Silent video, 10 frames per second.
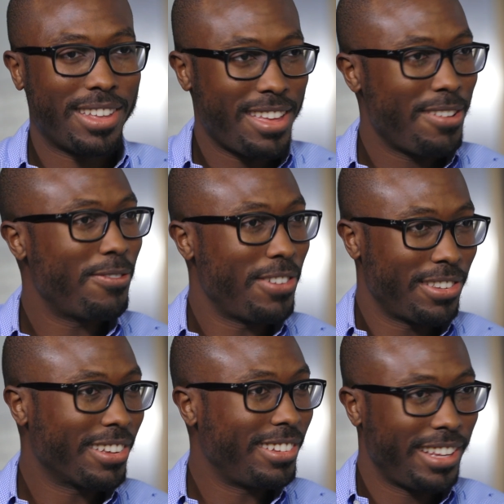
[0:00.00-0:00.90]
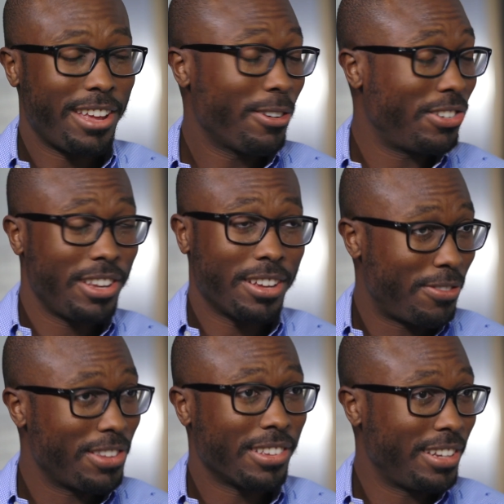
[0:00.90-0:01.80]
what he or she could
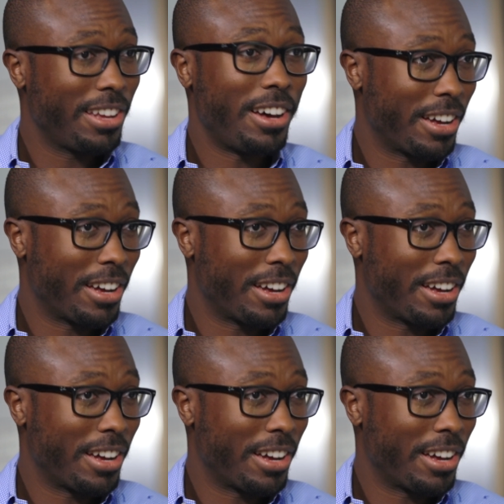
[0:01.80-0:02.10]
physically